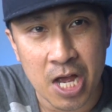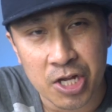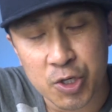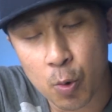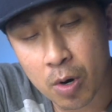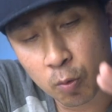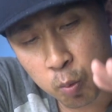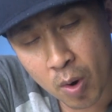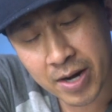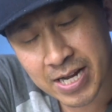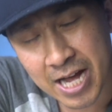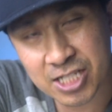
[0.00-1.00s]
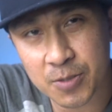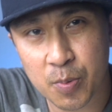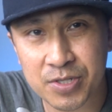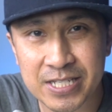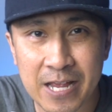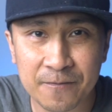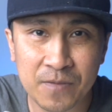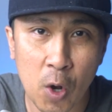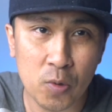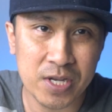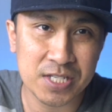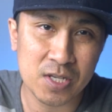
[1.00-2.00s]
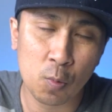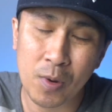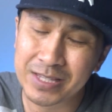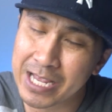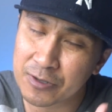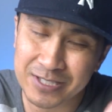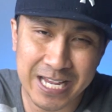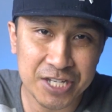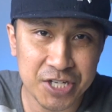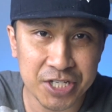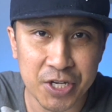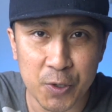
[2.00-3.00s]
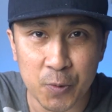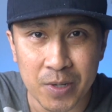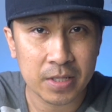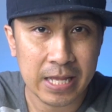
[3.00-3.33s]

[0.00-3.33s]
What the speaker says: you are 100% focused on what they're teaching you.